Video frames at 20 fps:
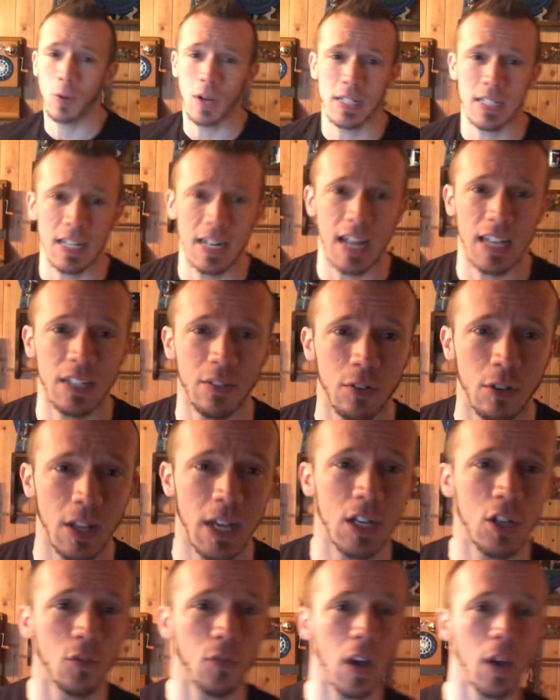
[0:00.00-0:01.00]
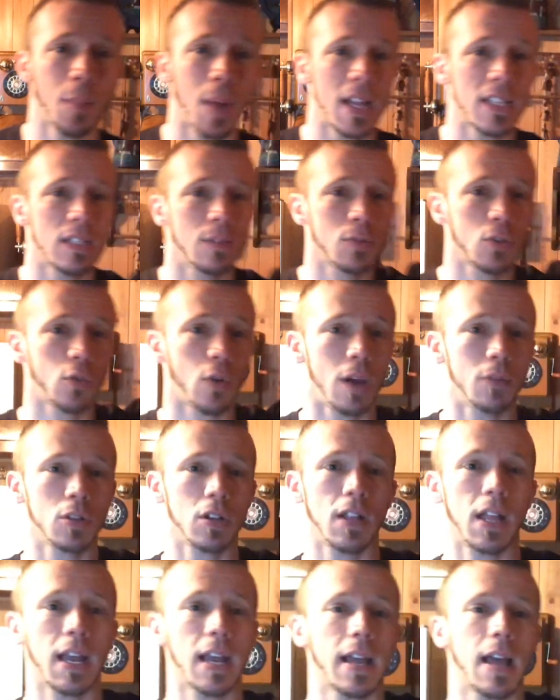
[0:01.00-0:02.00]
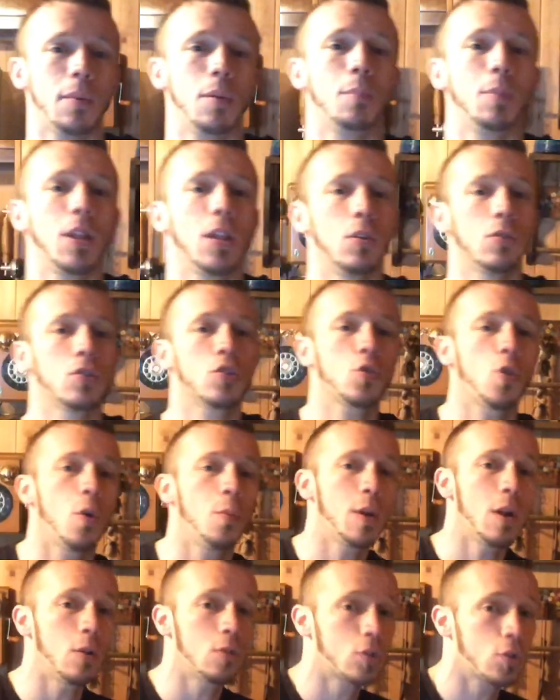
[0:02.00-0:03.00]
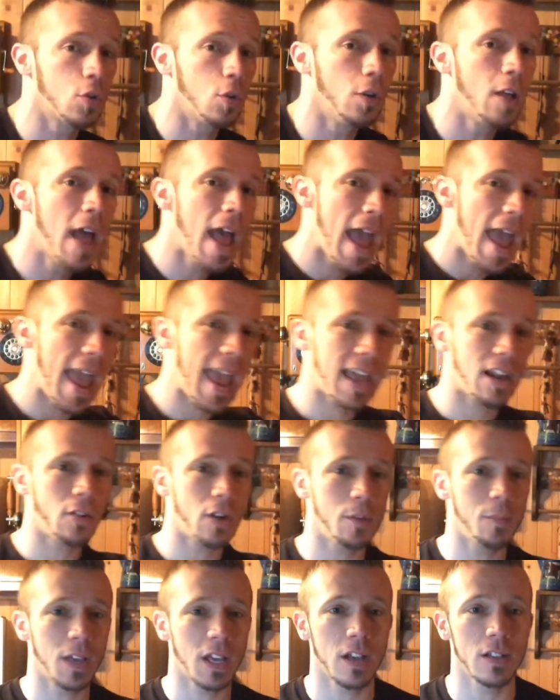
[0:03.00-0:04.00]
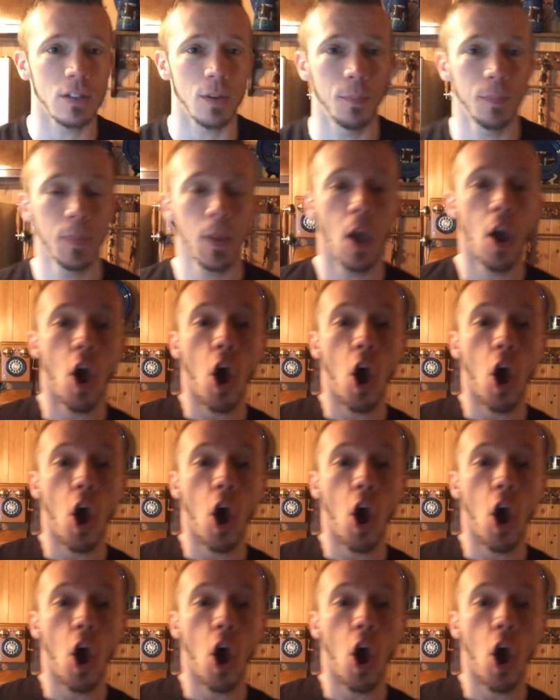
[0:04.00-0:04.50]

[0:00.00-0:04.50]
you want to see next. If you like it, do fucking bad. Subscribe, share, like, and comment below. Scroll but don't troll. And on me because I'm